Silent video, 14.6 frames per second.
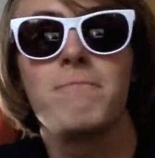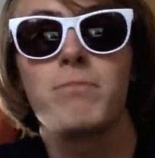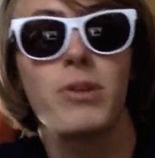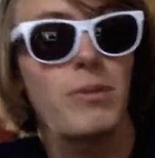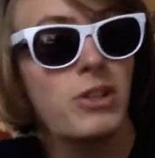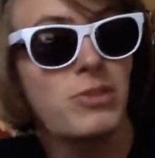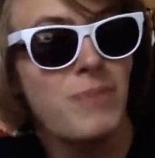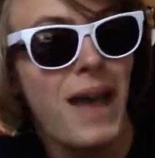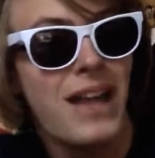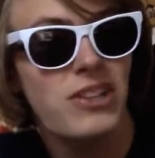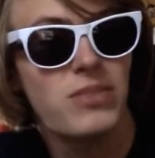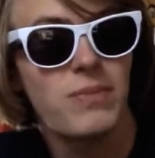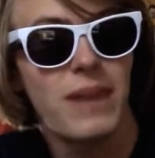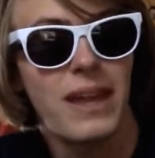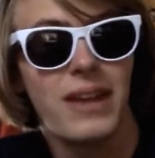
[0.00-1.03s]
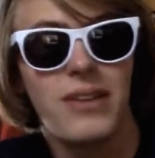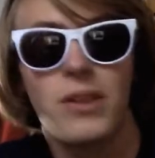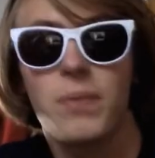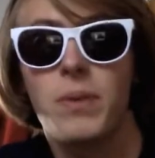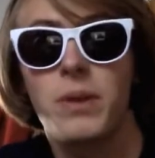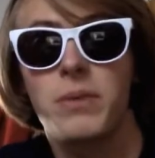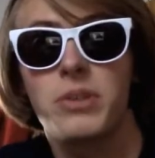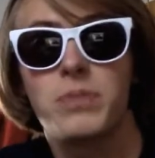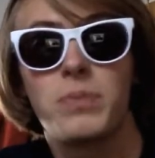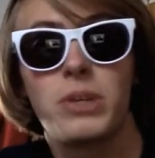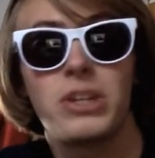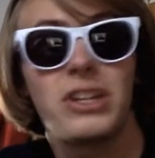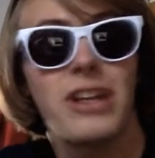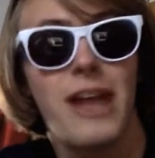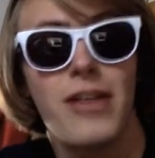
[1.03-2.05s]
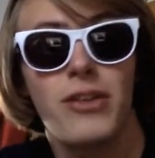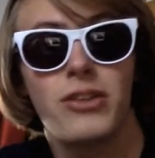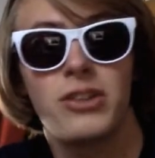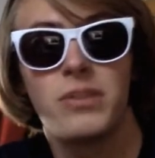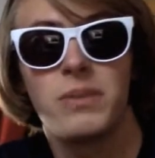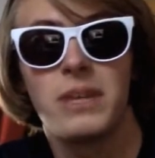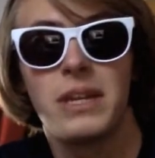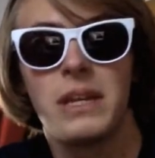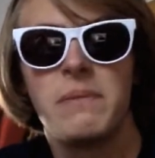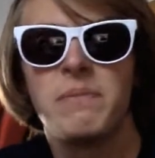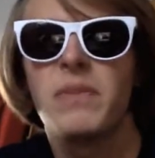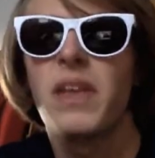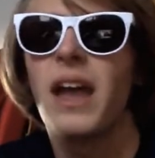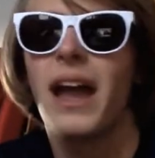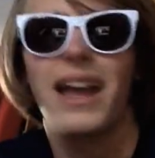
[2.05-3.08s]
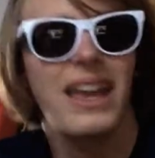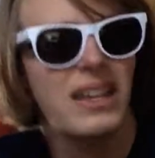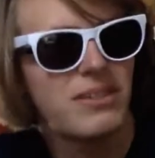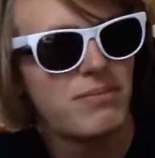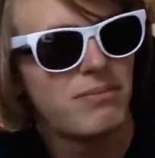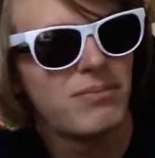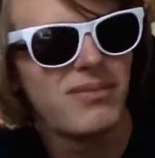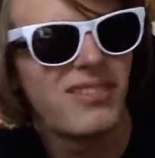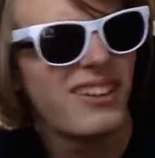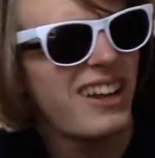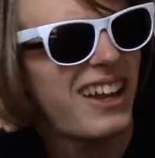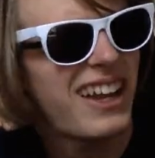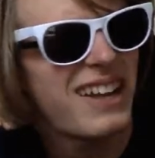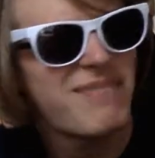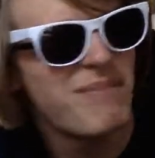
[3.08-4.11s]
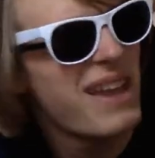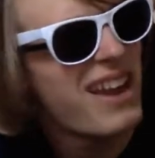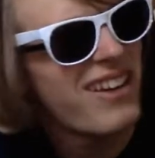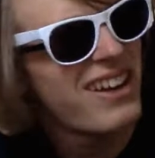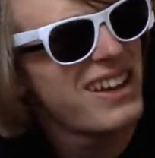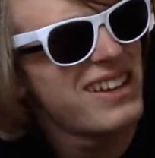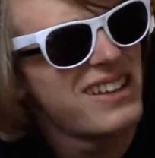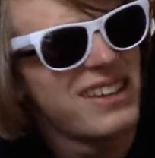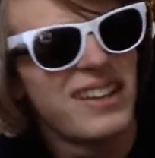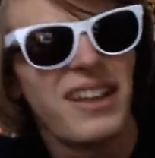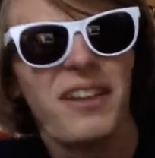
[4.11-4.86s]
pretty much match made. They're pretty much put together to be, I guess, married.